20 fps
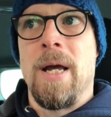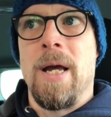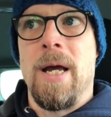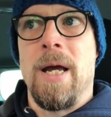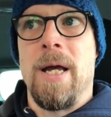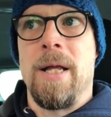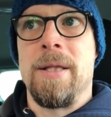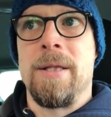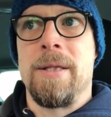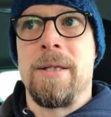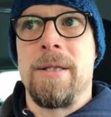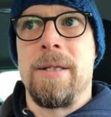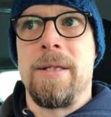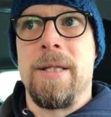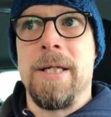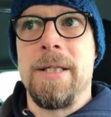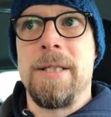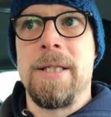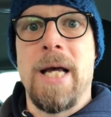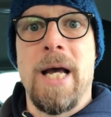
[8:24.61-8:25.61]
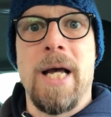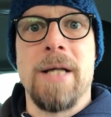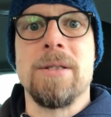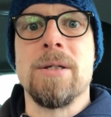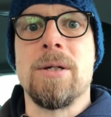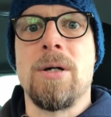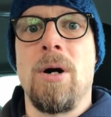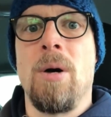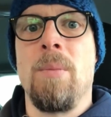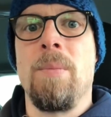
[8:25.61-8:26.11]
And this has
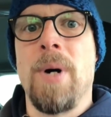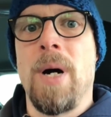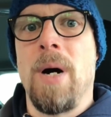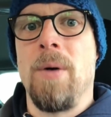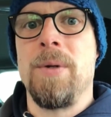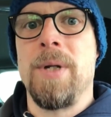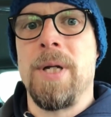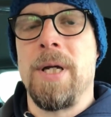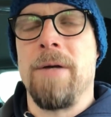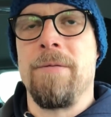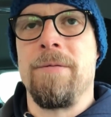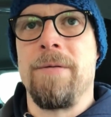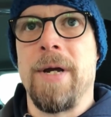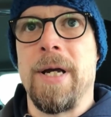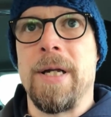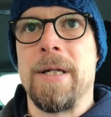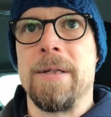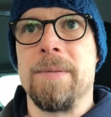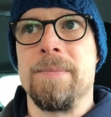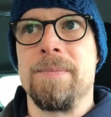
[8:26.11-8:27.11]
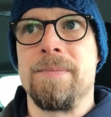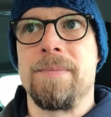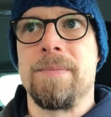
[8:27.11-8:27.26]
a compounding effect.